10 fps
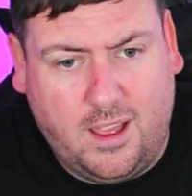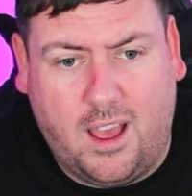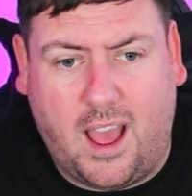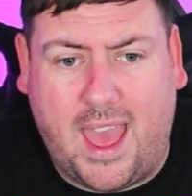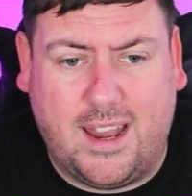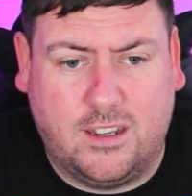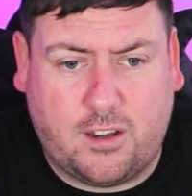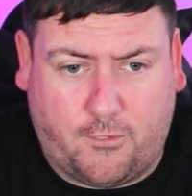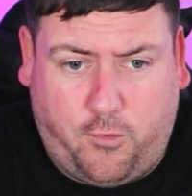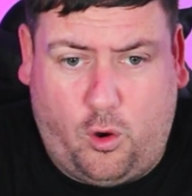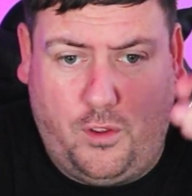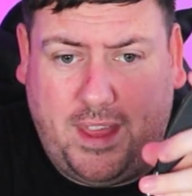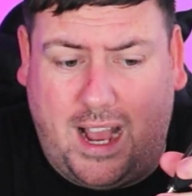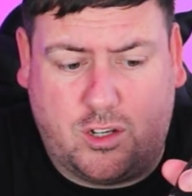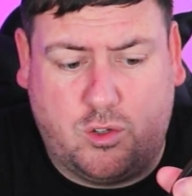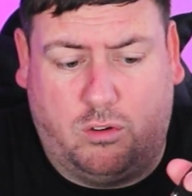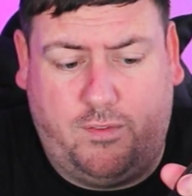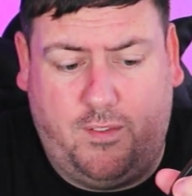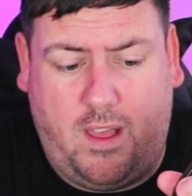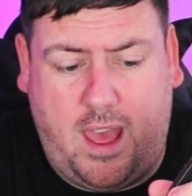end for the actual
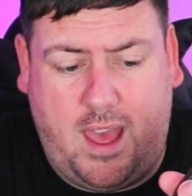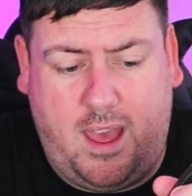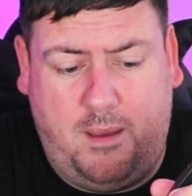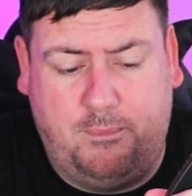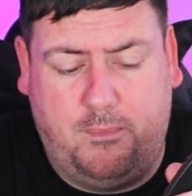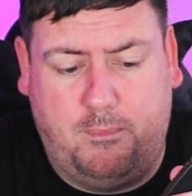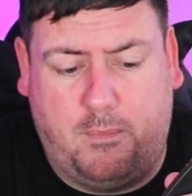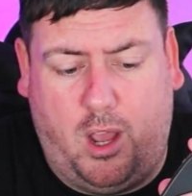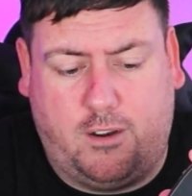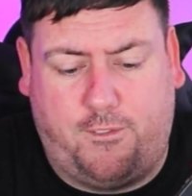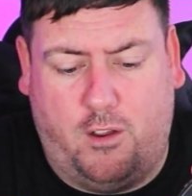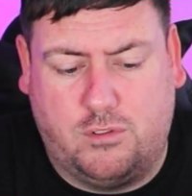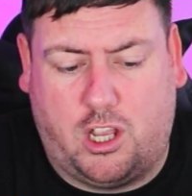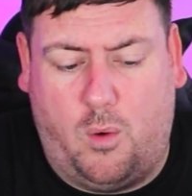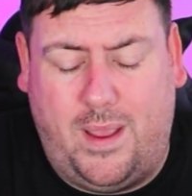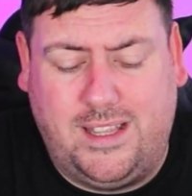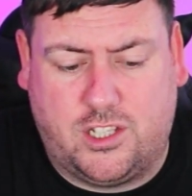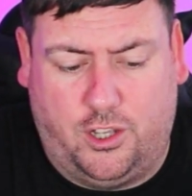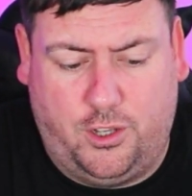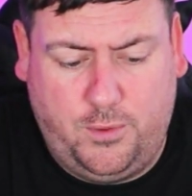microphone to go
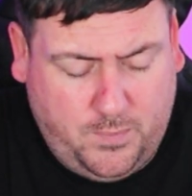into,